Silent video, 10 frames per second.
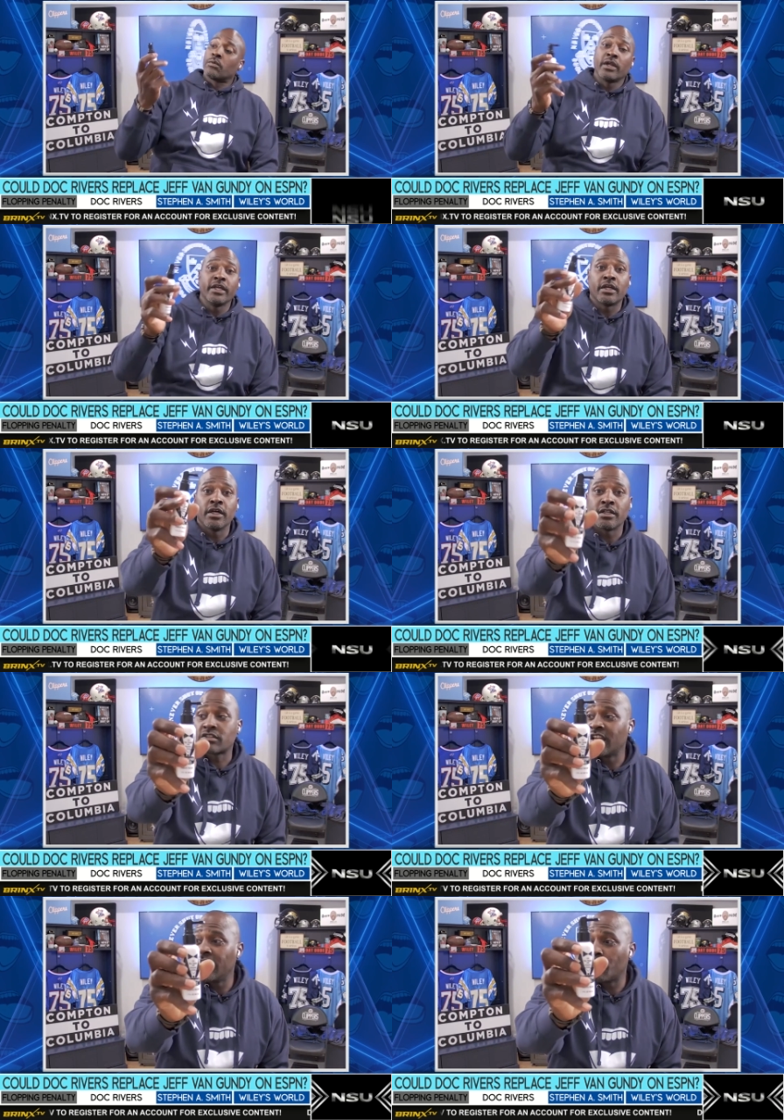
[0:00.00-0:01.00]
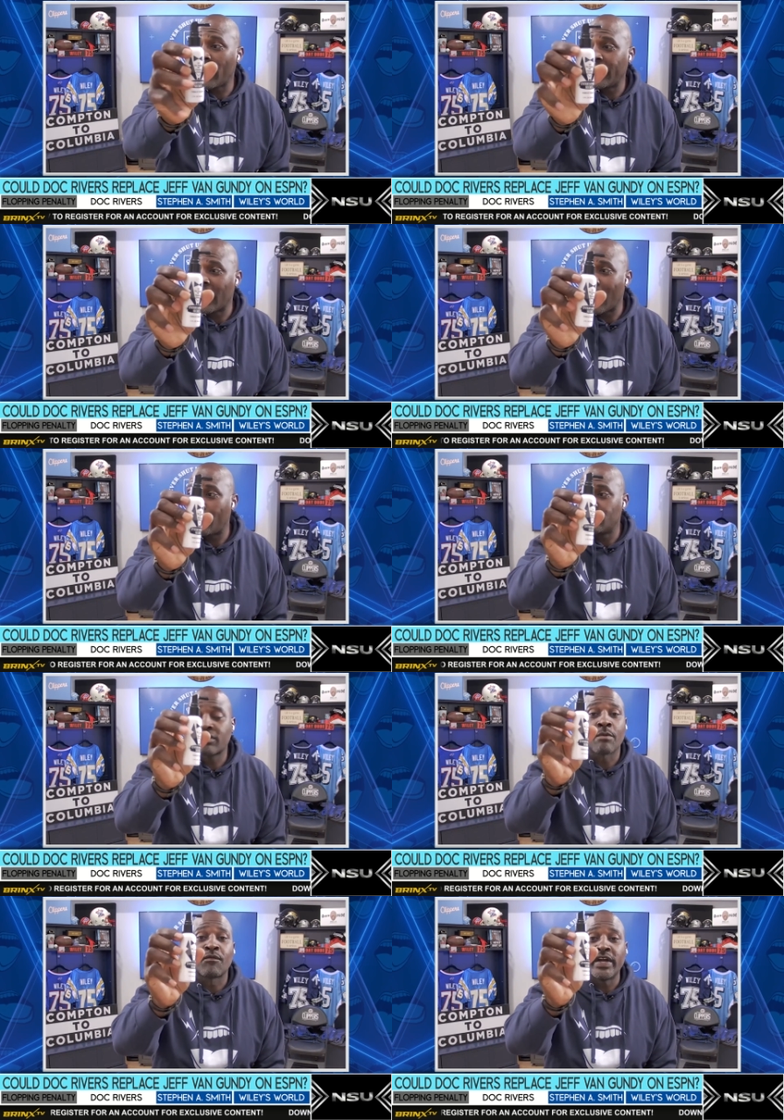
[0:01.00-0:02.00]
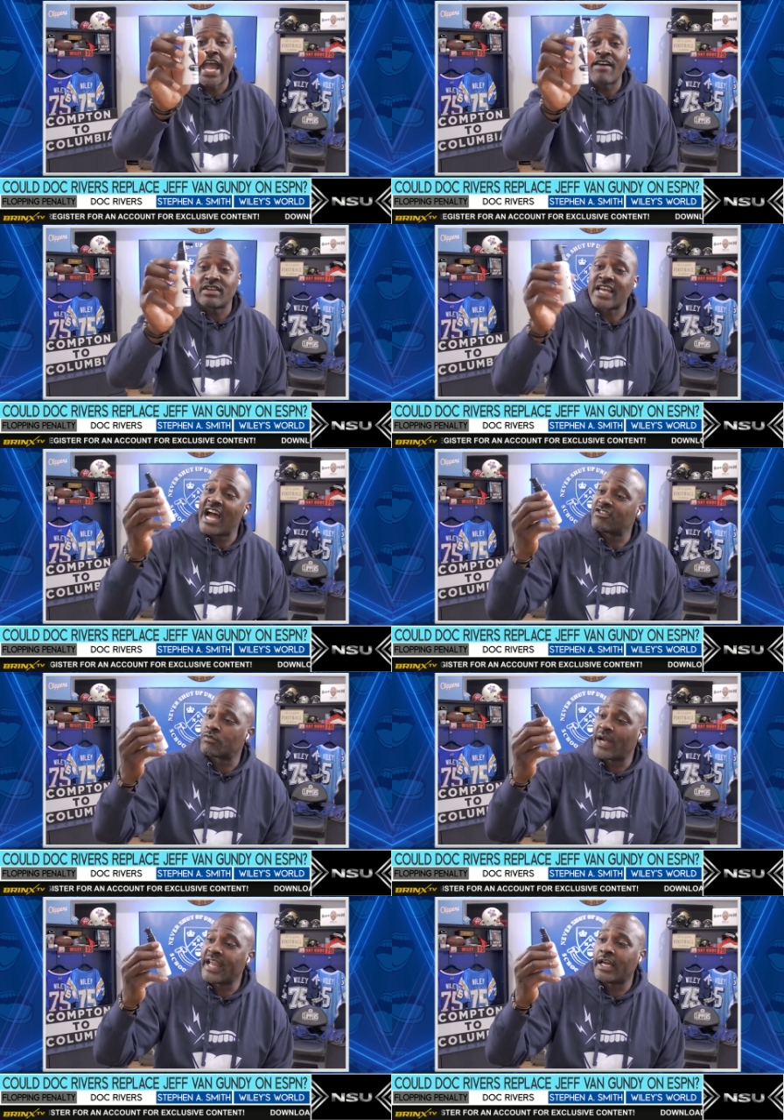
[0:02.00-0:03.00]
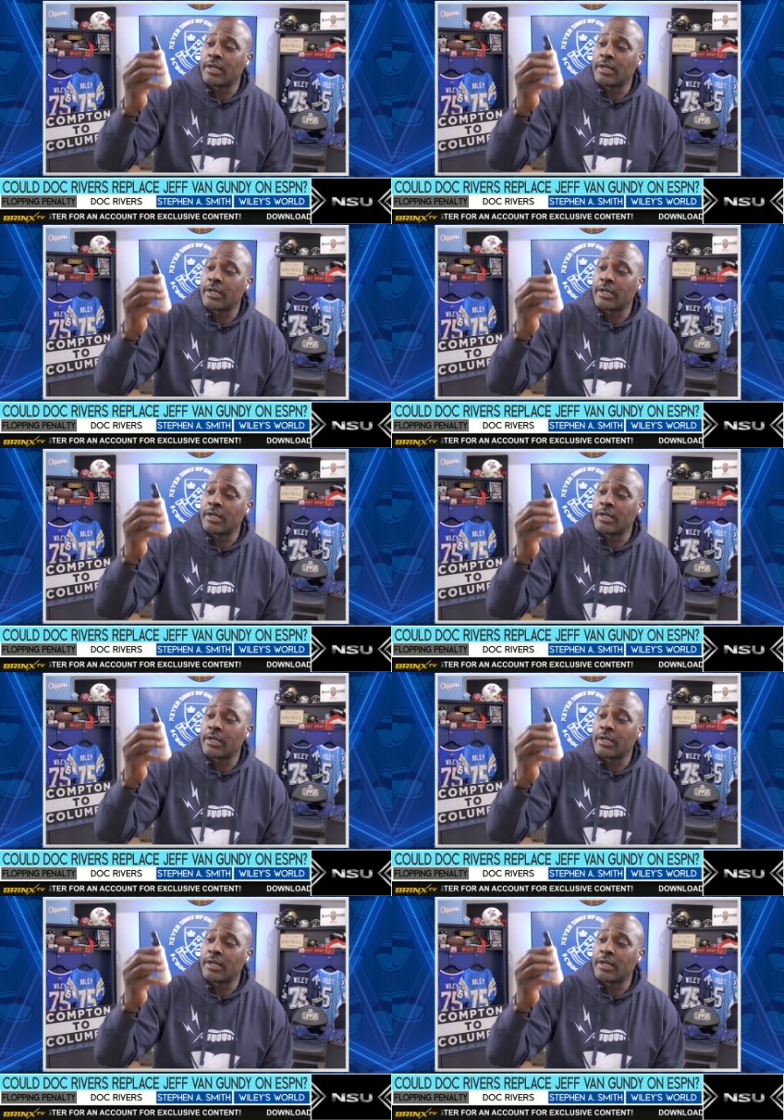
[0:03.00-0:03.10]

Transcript: really good thing right here. I, there's some free advertising right now.